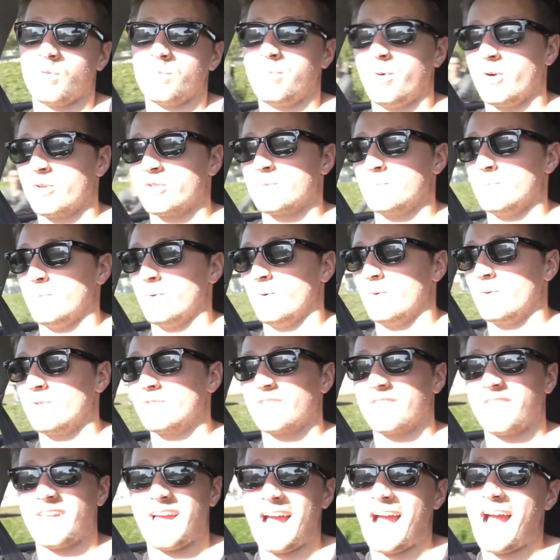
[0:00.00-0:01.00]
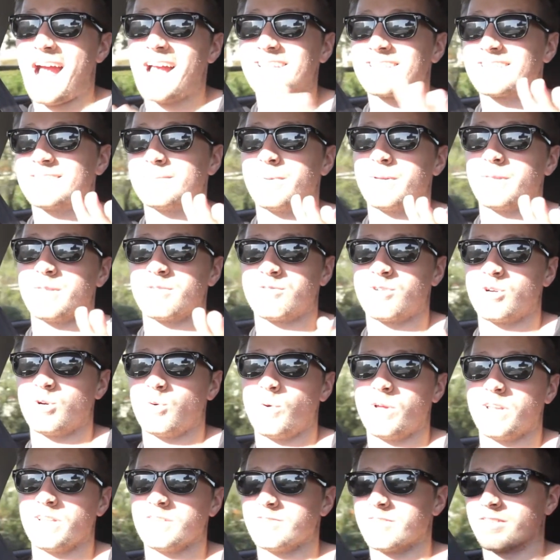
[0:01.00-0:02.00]
than possible, so that has to be the real
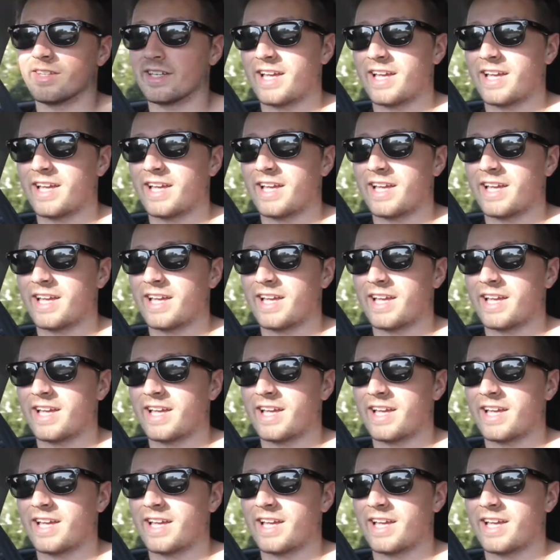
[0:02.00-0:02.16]
winner for the